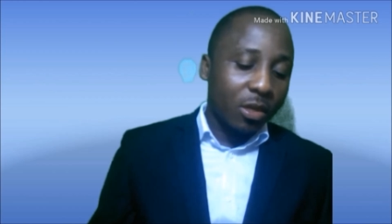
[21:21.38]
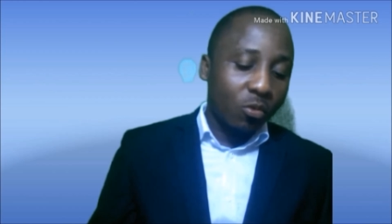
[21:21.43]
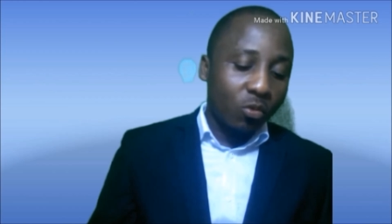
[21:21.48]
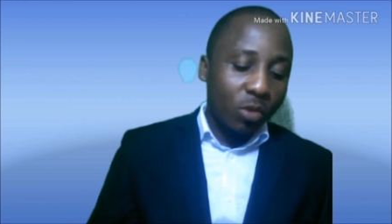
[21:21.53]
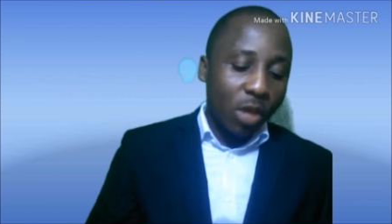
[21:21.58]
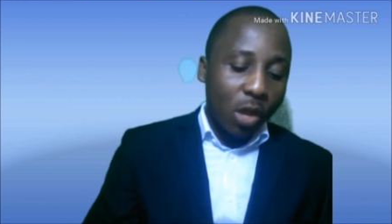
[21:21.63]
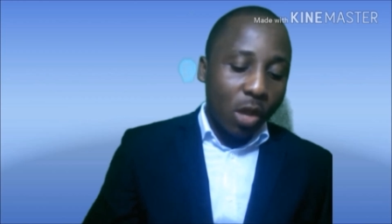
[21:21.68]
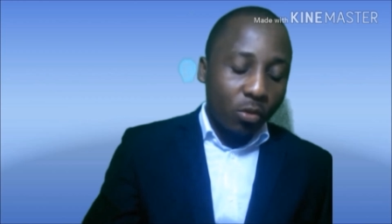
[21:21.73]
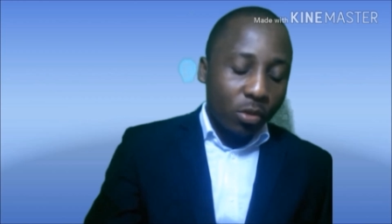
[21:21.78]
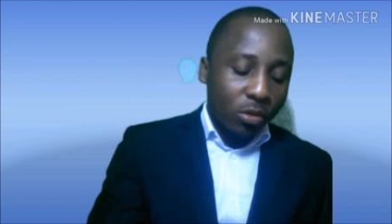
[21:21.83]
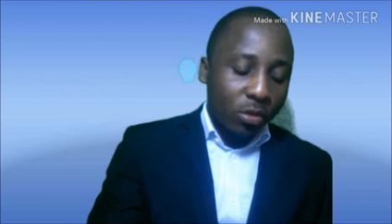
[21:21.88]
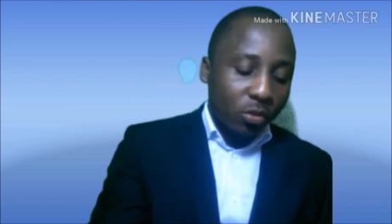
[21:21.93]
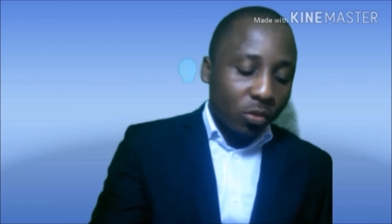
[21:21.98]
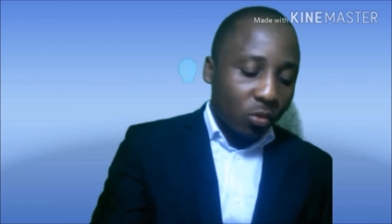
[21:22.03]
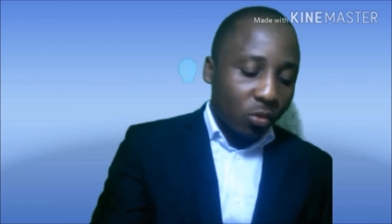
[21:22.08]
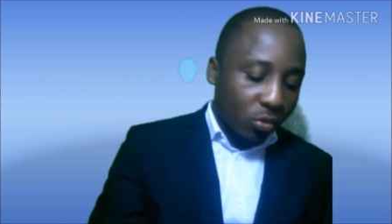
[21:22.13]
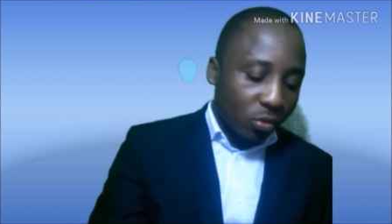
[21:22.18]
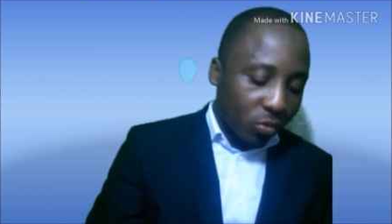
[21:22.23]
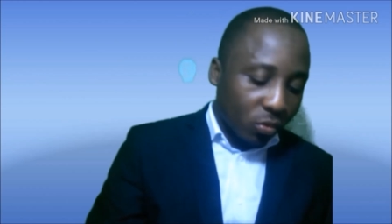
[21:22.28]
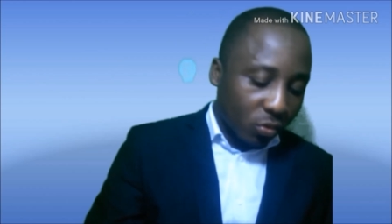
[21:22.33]
We are going to
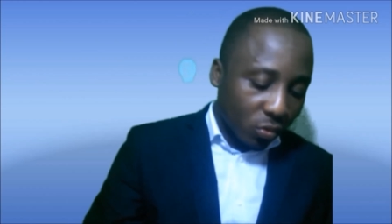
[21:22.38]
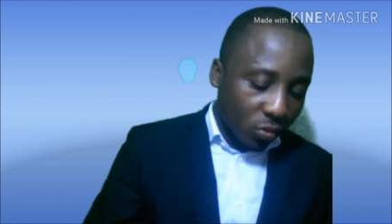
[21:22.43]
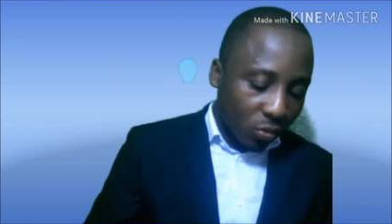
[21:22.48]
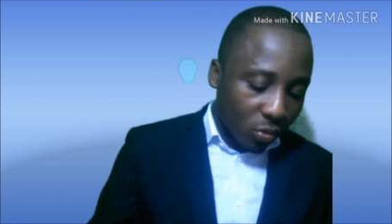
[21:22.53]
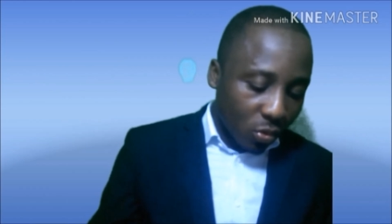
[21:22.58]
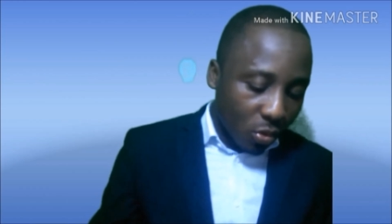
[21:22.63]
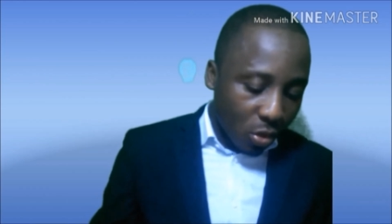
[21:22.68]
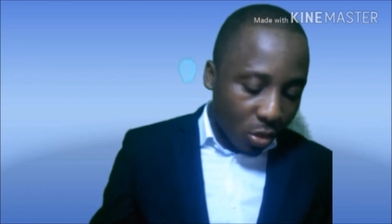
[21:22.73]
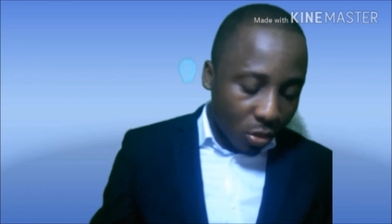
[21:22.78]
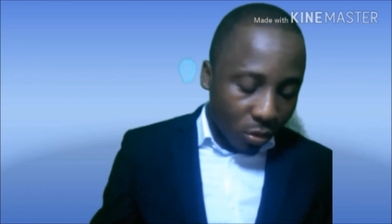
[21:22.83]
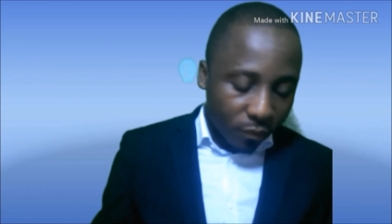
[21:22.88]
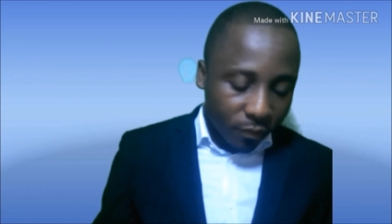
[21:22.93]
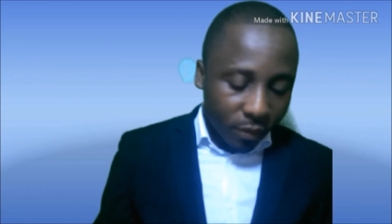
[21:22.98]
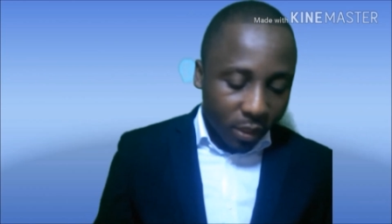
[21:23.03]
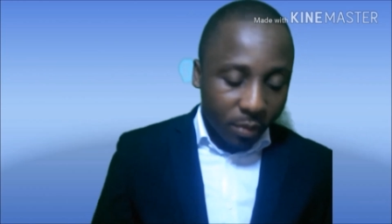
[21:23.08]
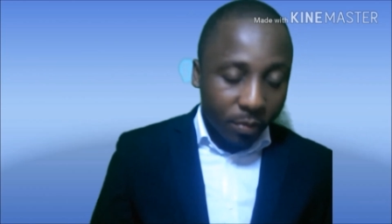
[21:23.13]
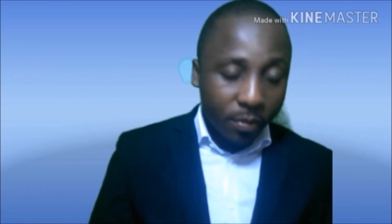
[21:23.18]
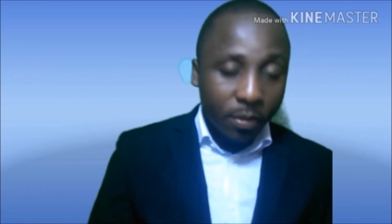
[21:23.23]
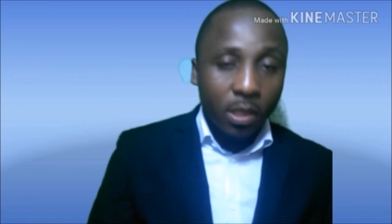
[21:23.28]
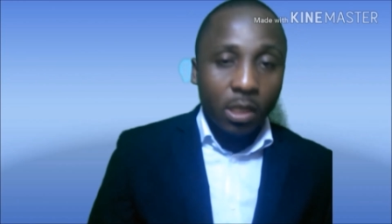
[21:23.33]
go through all of
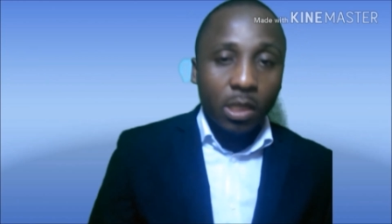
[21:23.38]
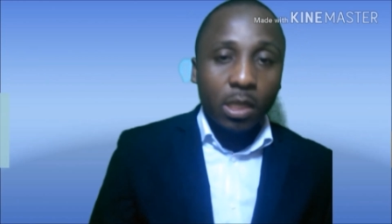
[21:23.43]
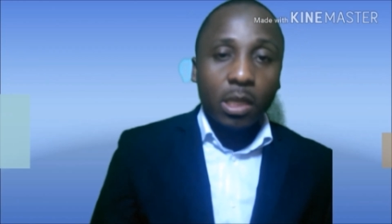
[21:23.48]
them